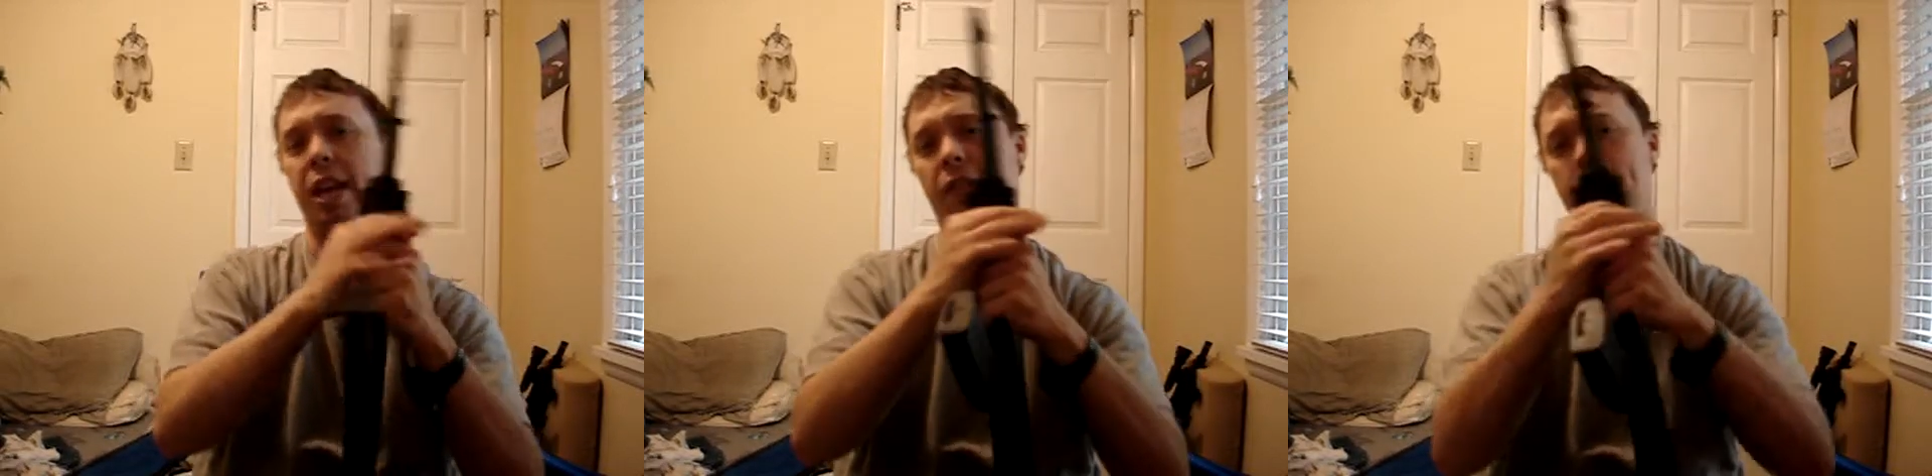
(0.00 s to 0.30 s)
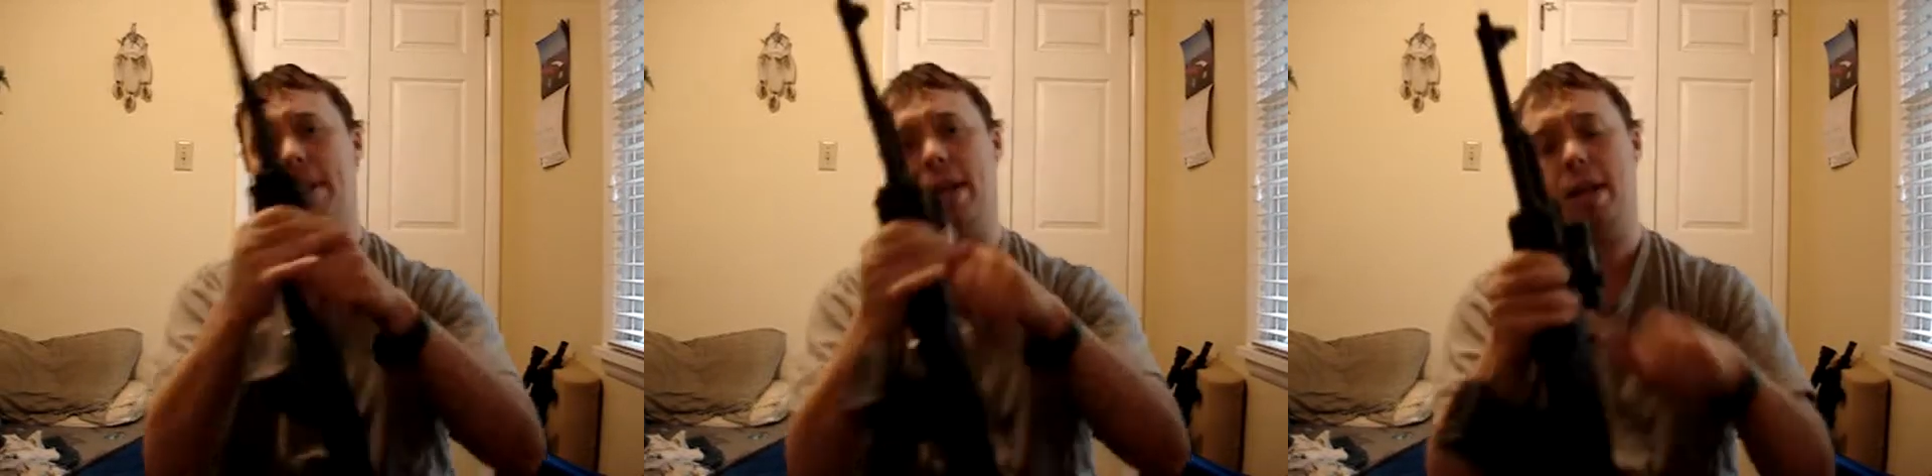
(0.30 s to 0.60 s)

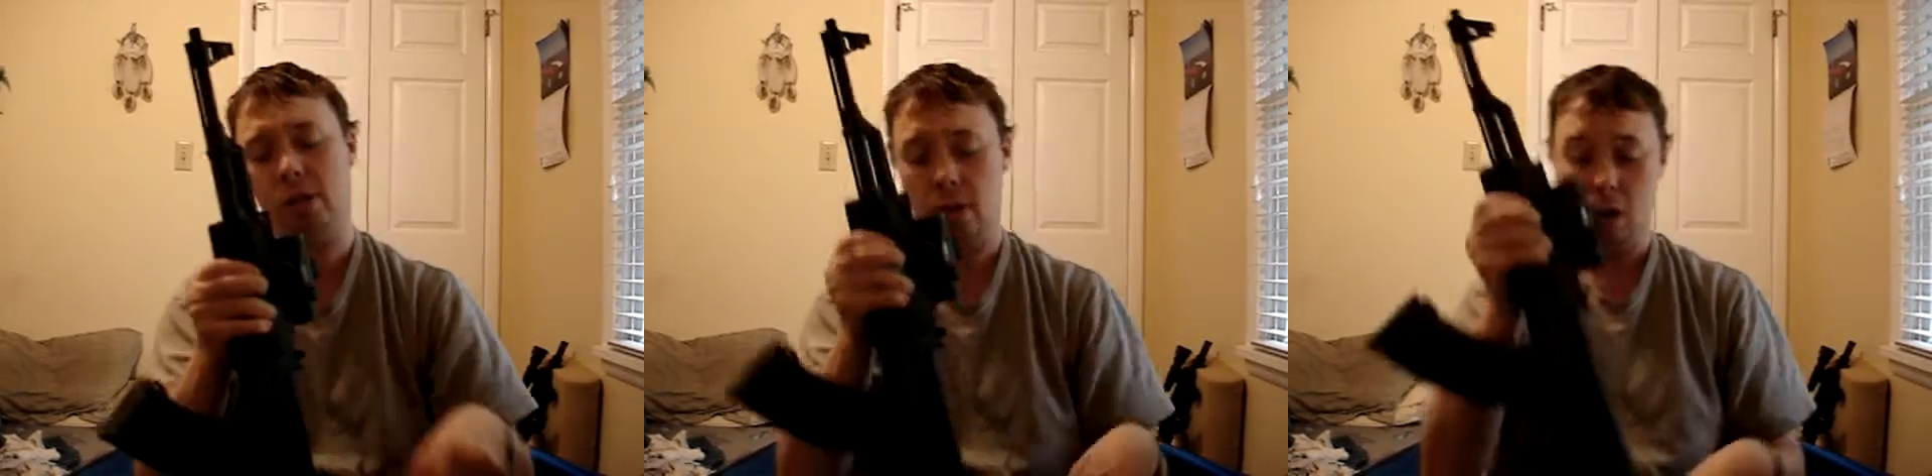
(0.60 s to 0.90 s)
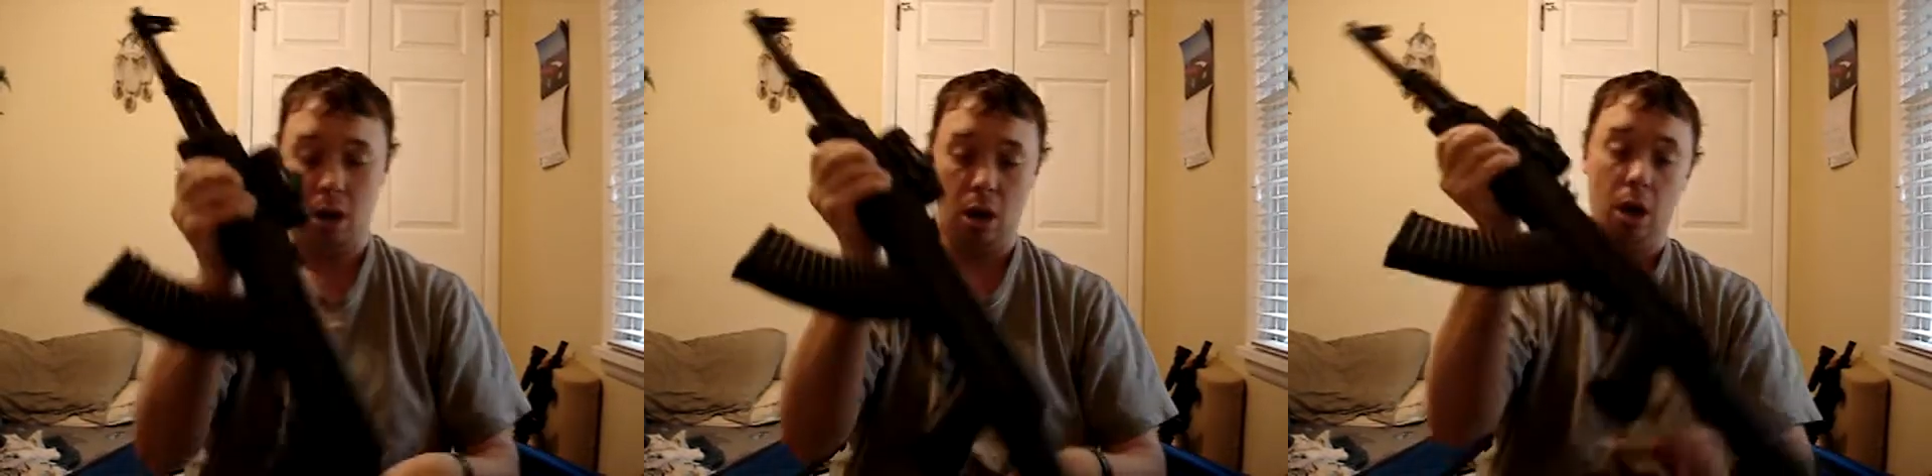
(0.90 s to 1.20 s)
FPS
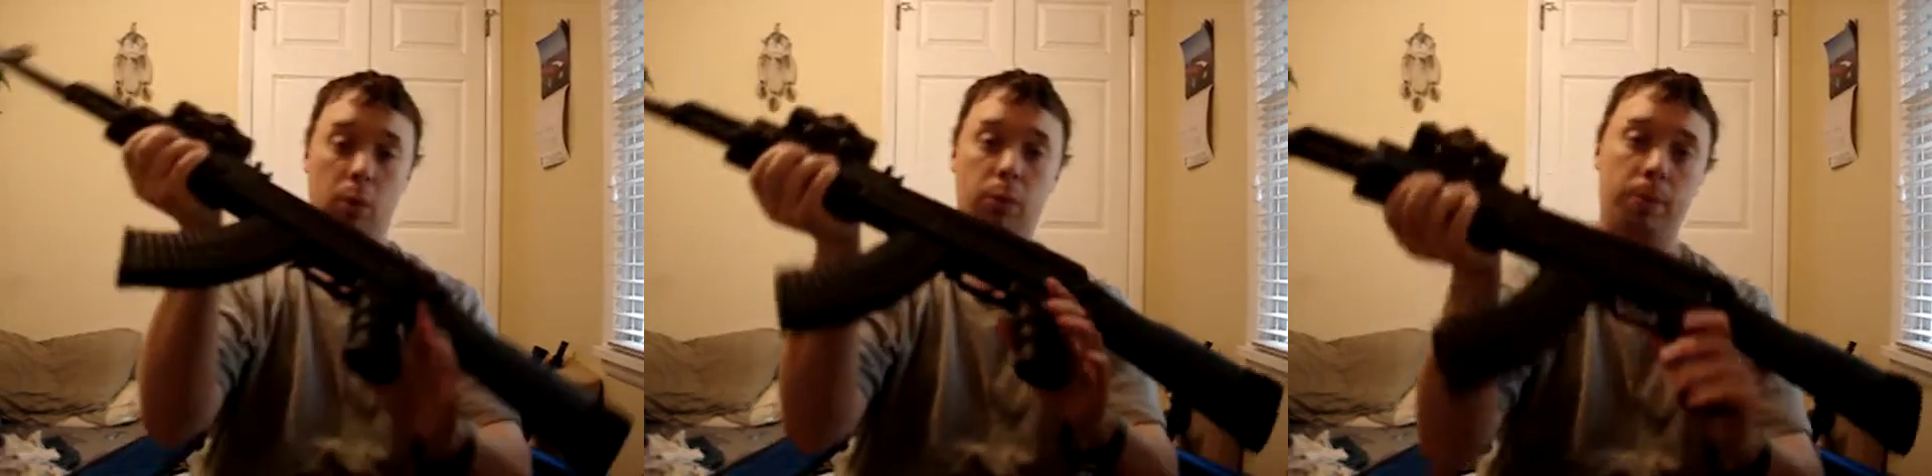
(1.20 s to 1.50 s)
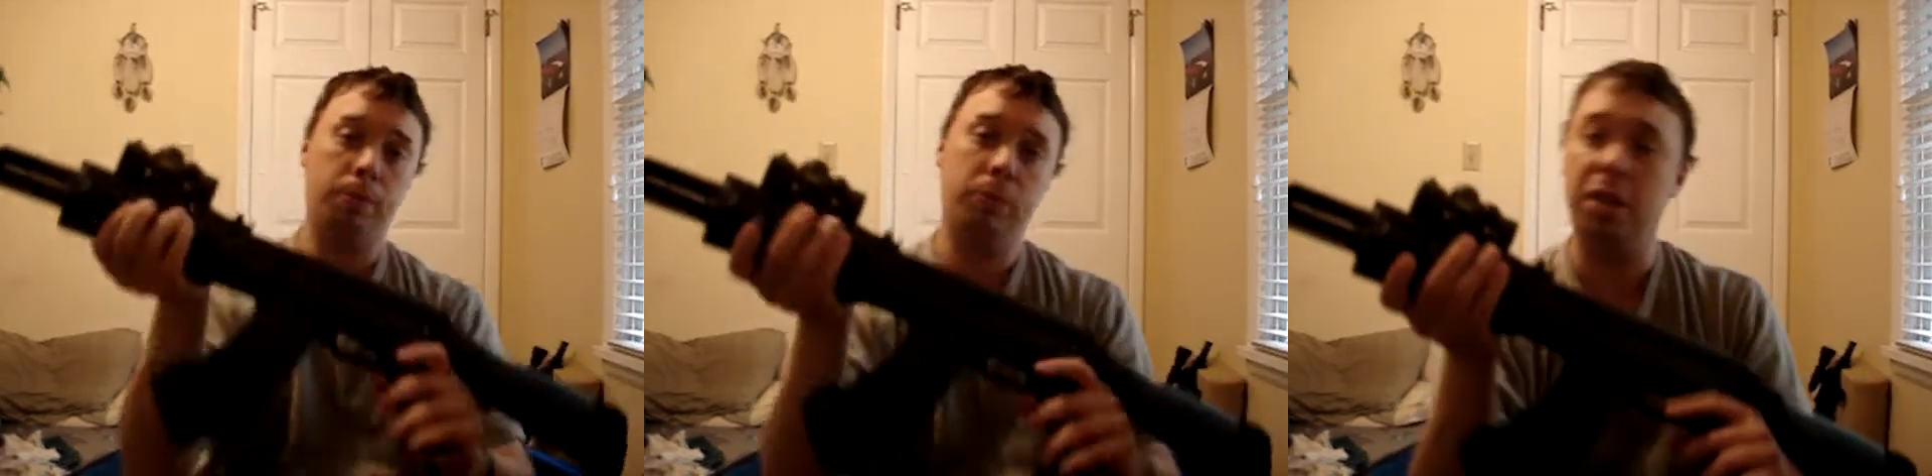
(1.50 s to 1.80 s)

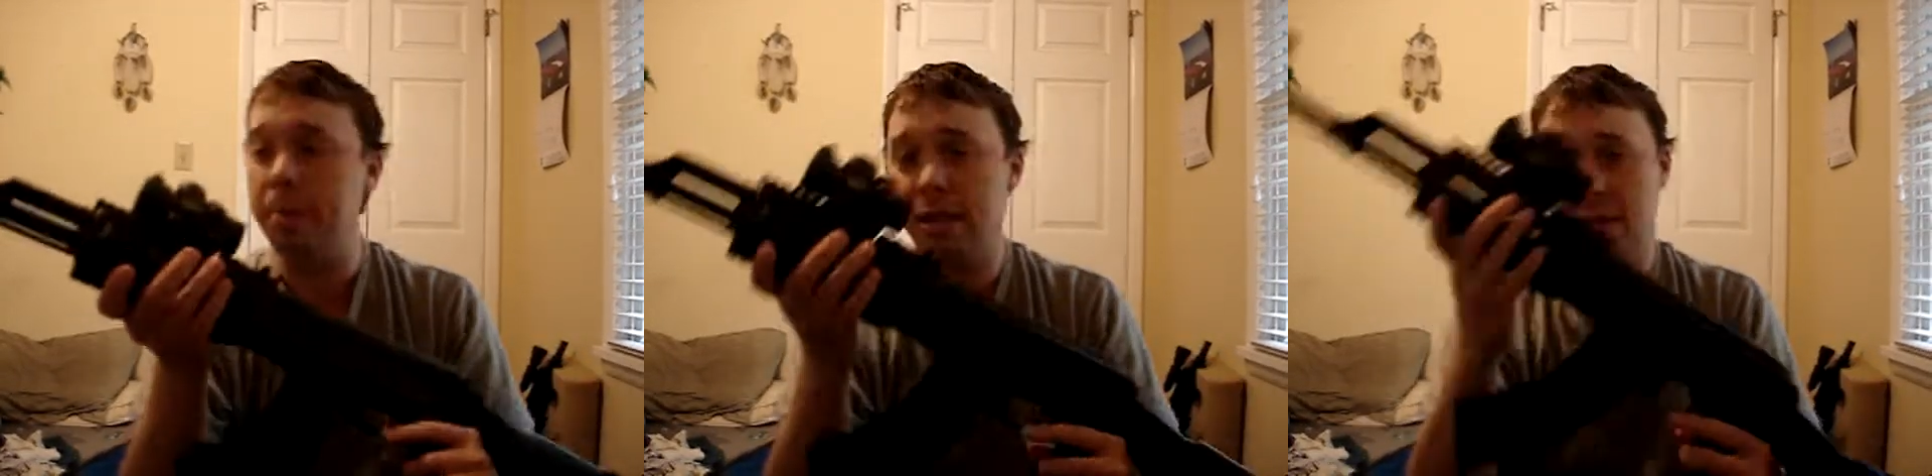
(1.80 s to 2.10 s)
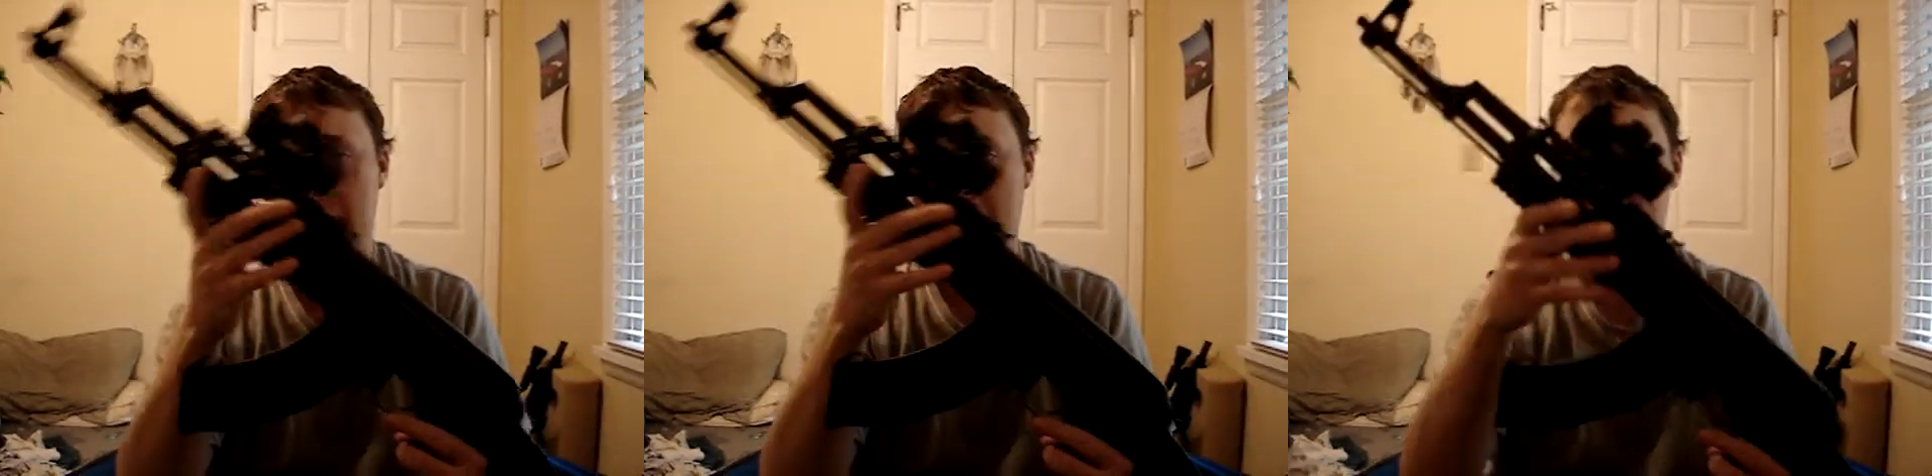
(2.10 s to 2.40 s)
with Team
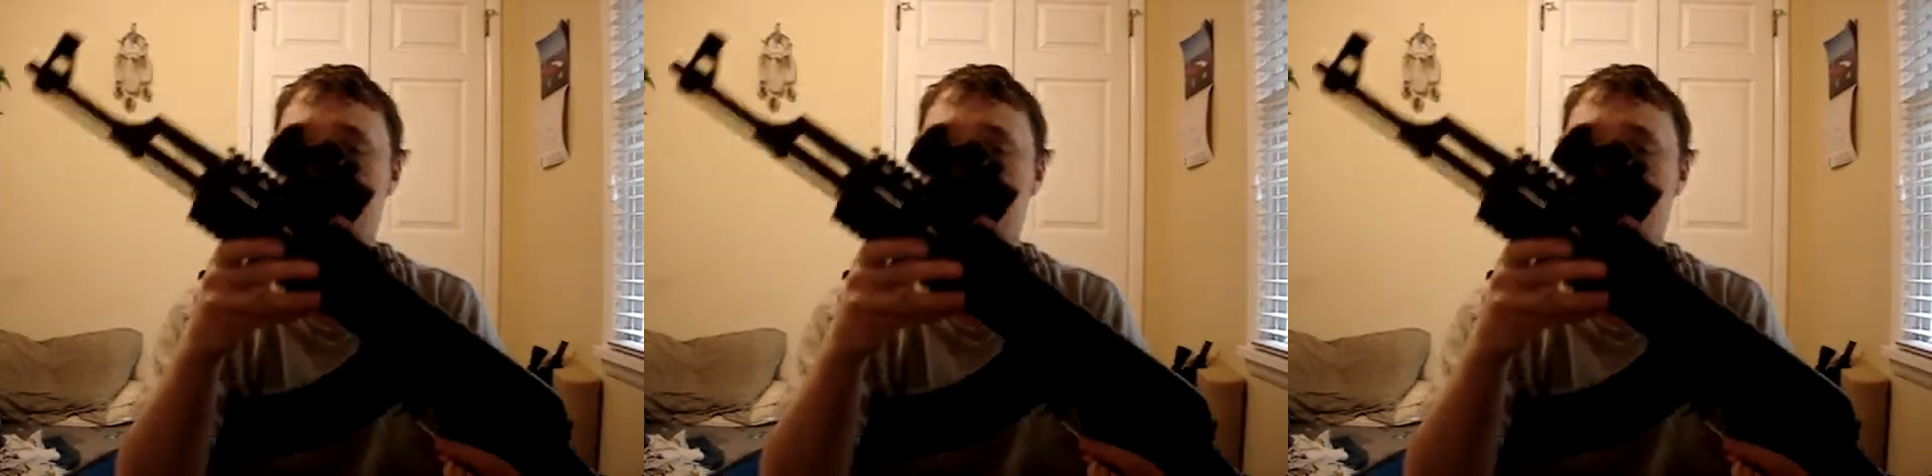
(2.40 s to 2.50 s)
SD